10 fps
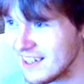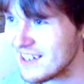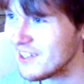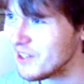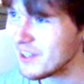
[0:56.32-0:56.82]

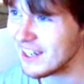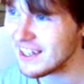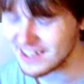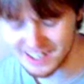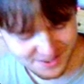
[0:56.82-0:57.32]
least. Look
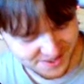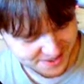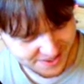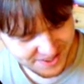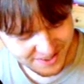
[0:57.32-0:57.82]
at
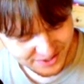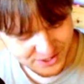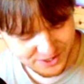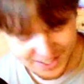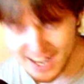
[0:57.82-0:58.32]
this.
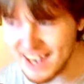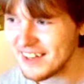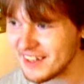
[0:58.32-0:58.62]
Look at